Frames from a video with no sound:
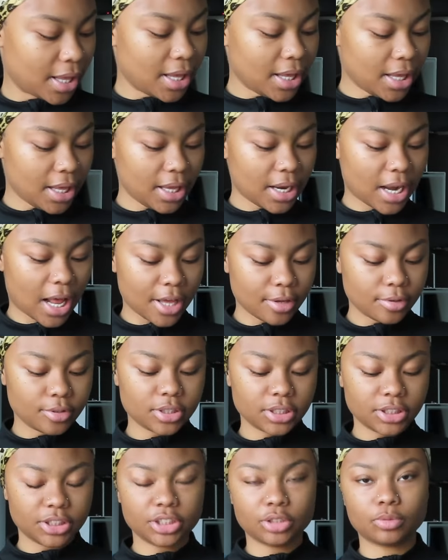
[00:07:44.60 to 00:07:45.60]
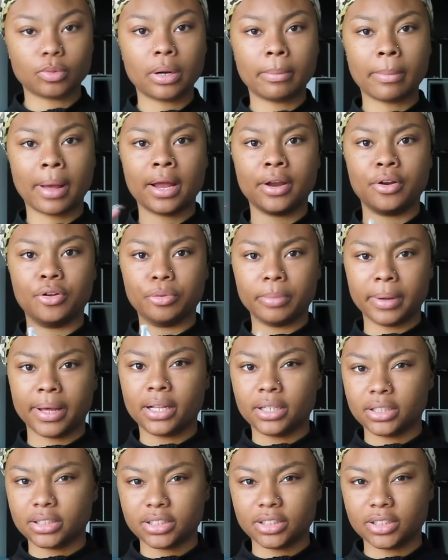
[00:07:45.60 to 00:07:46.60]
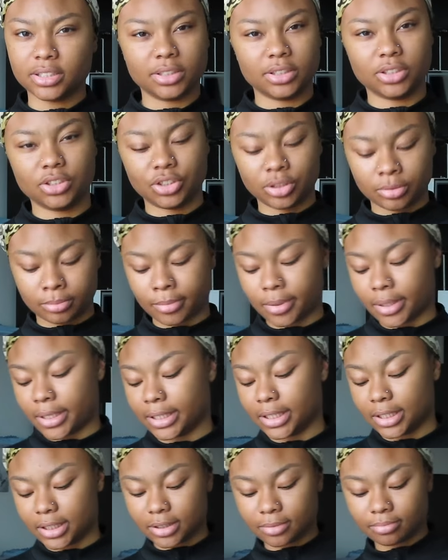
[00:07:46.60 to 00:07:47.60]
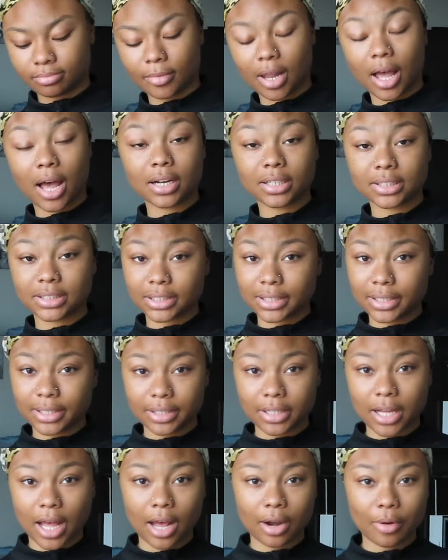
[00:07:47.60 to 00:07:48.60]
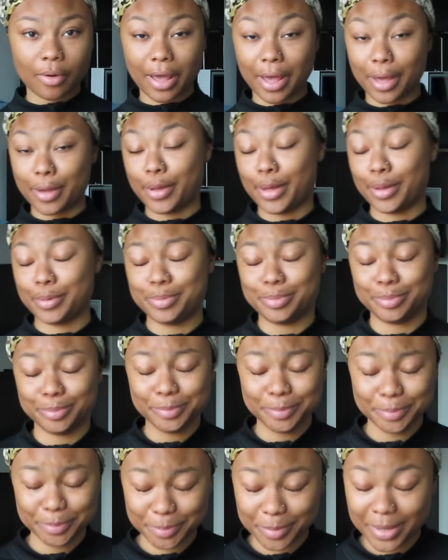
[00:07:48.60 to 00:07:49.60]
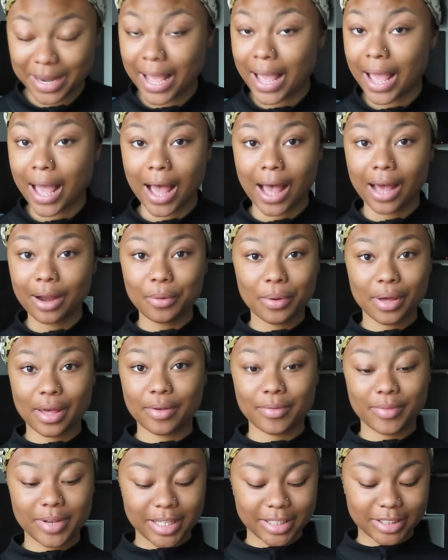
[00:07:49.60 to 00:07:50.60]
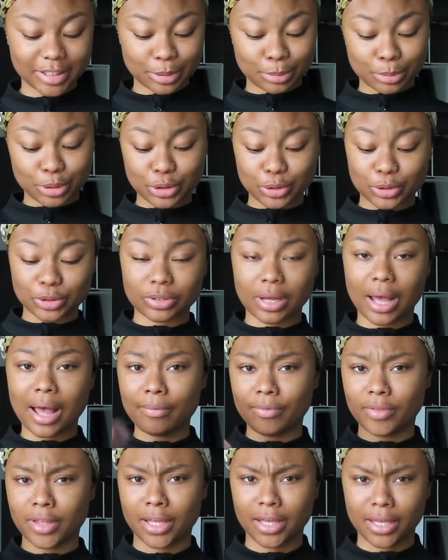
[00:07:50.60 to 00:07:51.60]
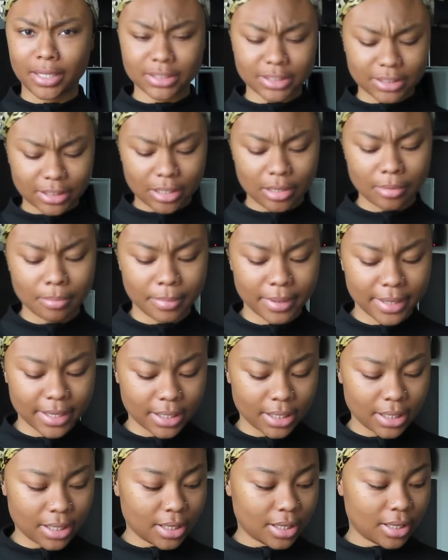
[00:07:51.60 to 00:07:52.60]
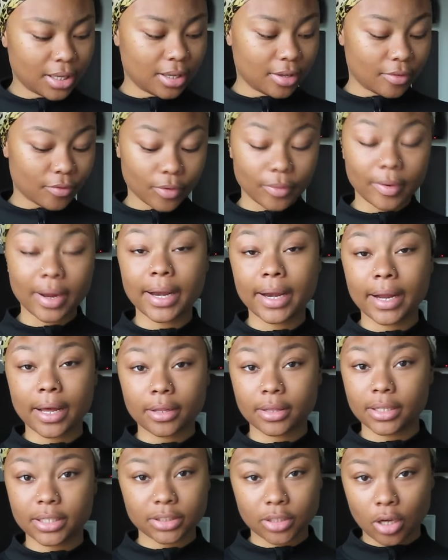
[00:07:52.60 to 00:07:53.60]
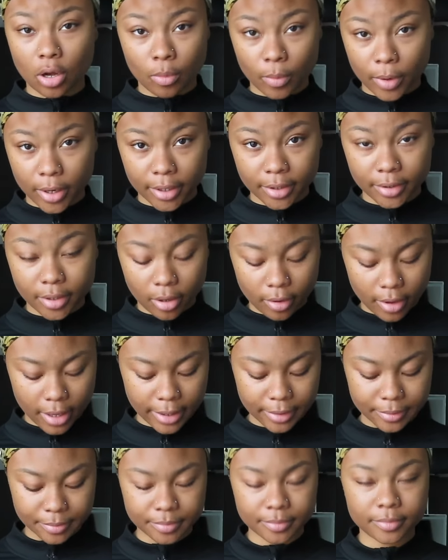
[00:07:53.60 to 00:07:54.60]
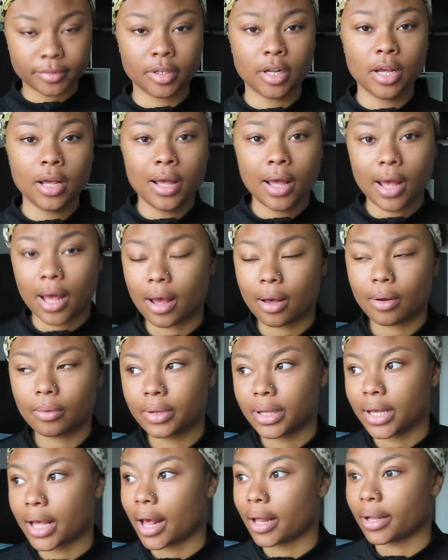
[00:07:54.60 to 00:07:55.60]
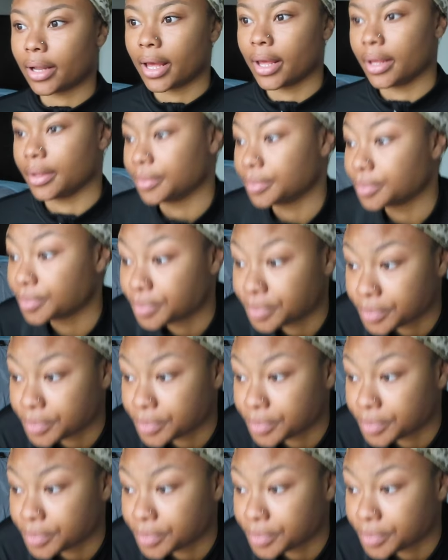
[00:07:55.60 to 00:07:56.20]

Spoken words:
and I usually just wear my New Balances to the gym because honestly, I don't have any gym shoes, so I have to get some. But for right now, these gonna work. Okay. I only got like